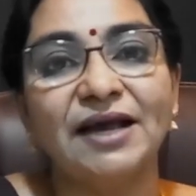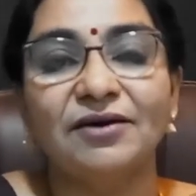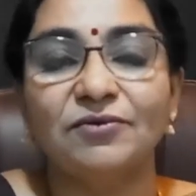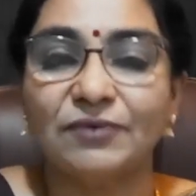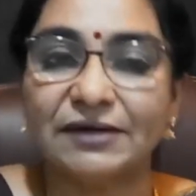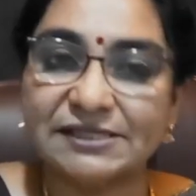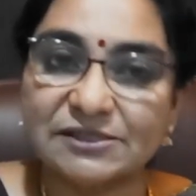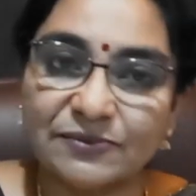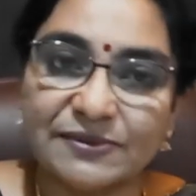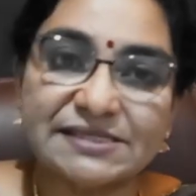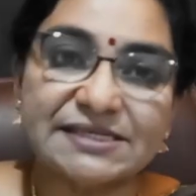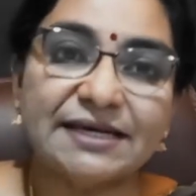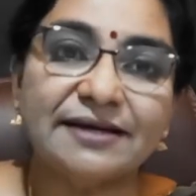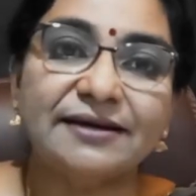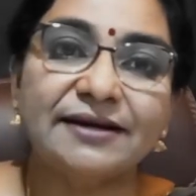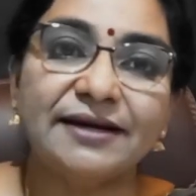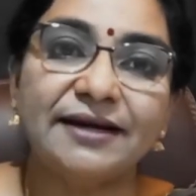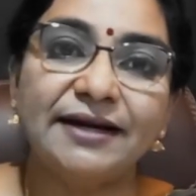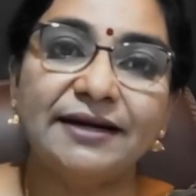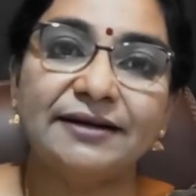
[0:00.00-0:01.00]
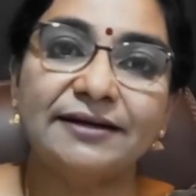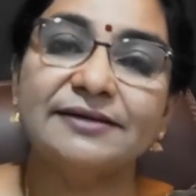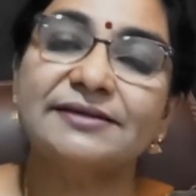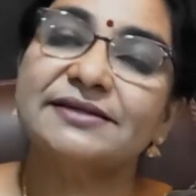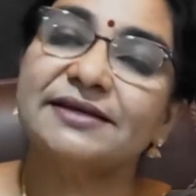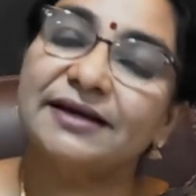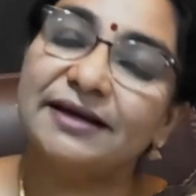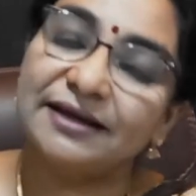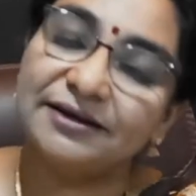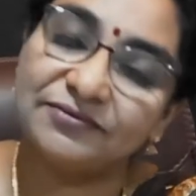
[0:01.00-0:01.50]
Once we segregate it,
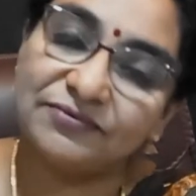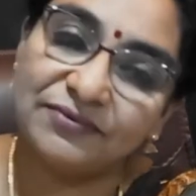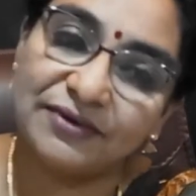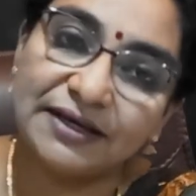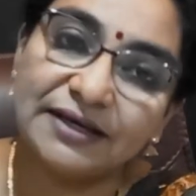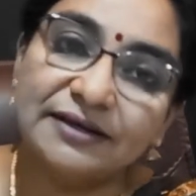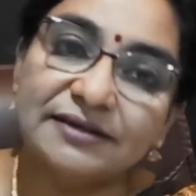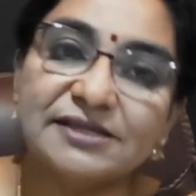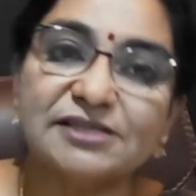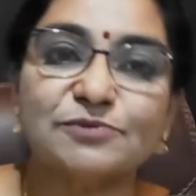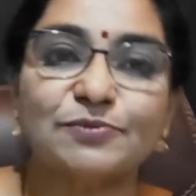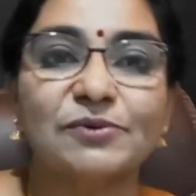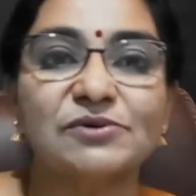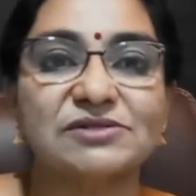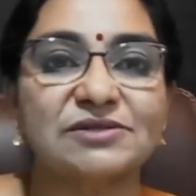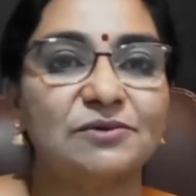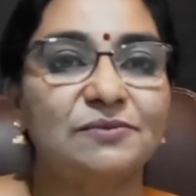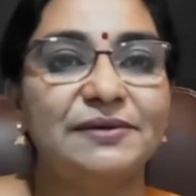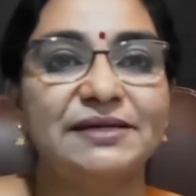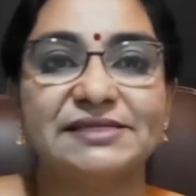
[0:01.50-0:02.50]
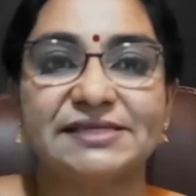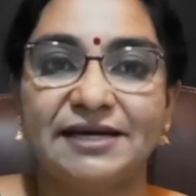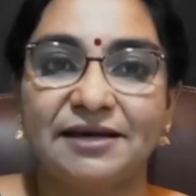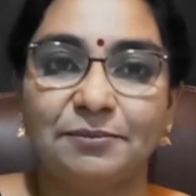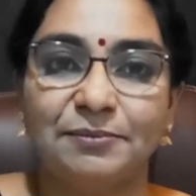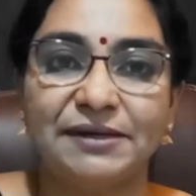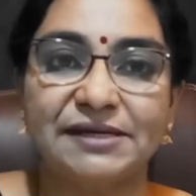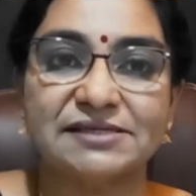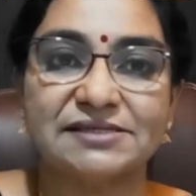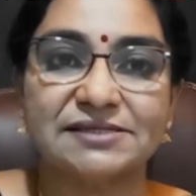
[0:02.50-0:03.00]
then disposal will
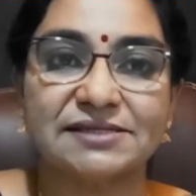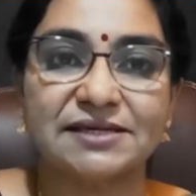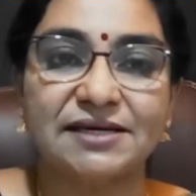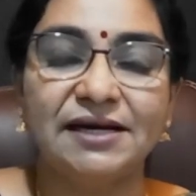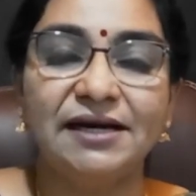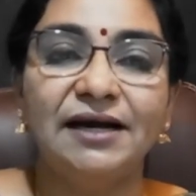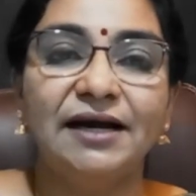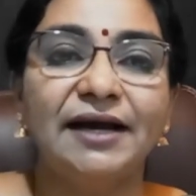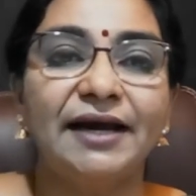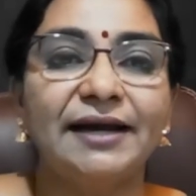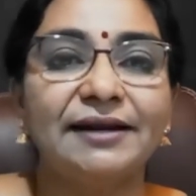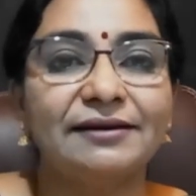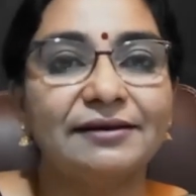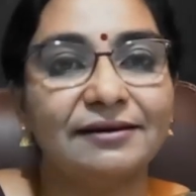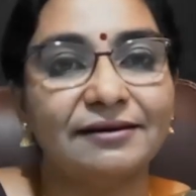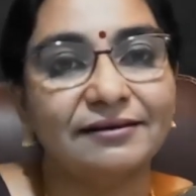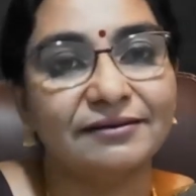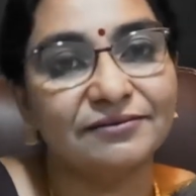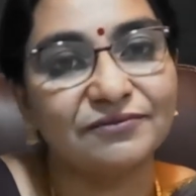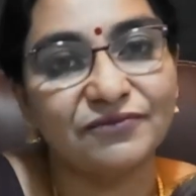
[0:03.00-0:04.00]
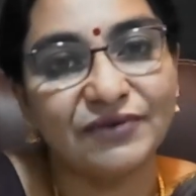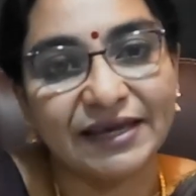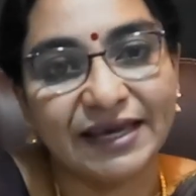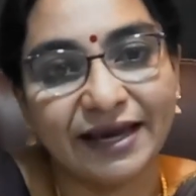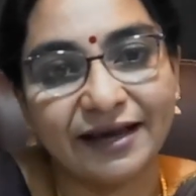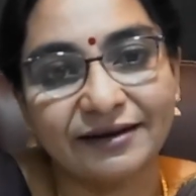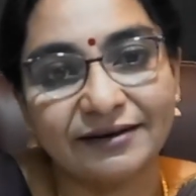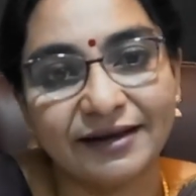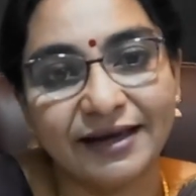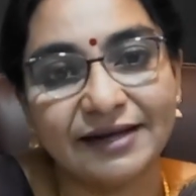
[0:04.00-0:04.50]
take place. And we
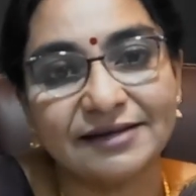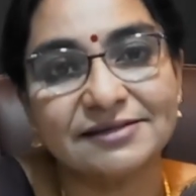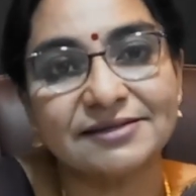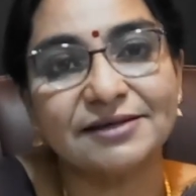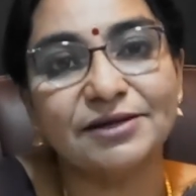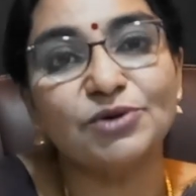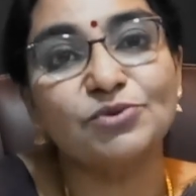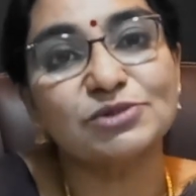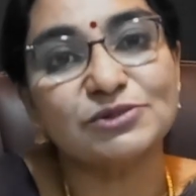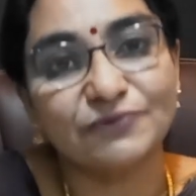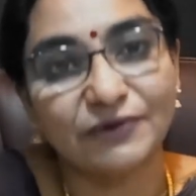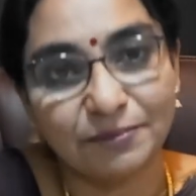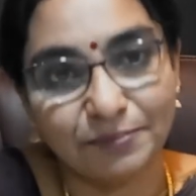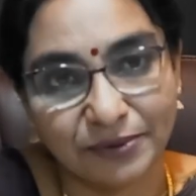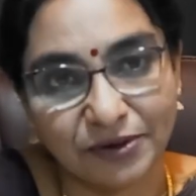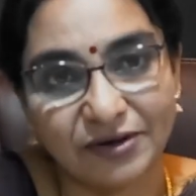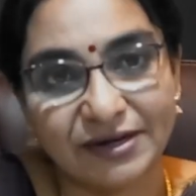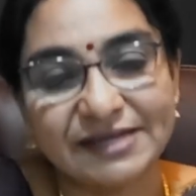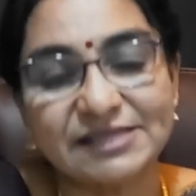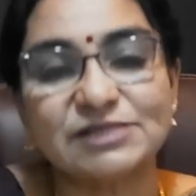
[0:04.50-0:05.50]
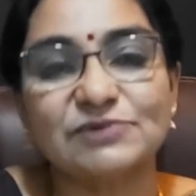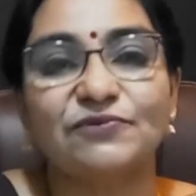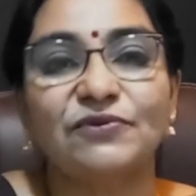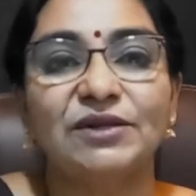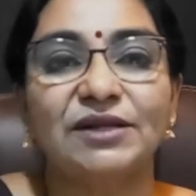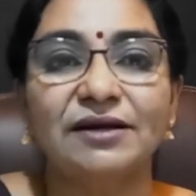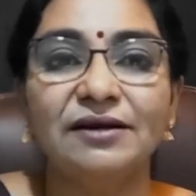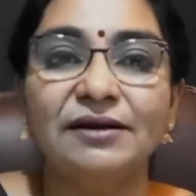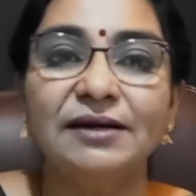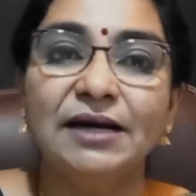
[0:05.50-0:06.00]
can get useful products for
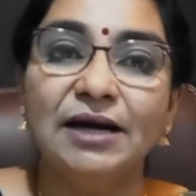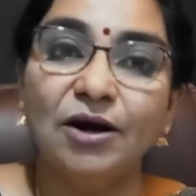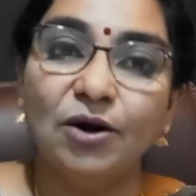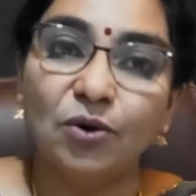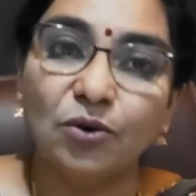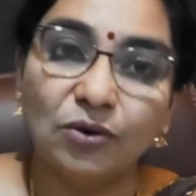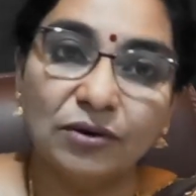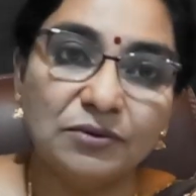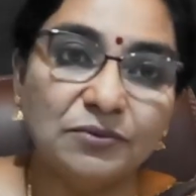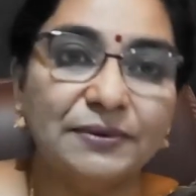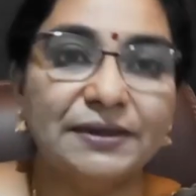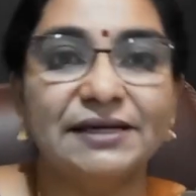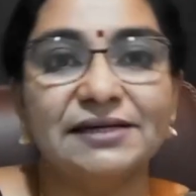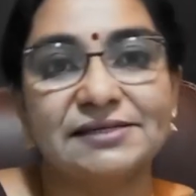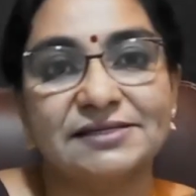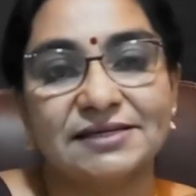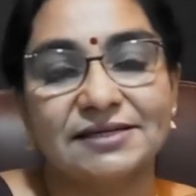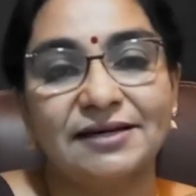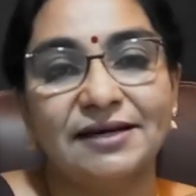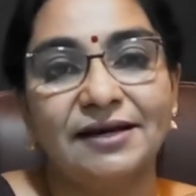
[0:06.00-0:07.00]
the whole world.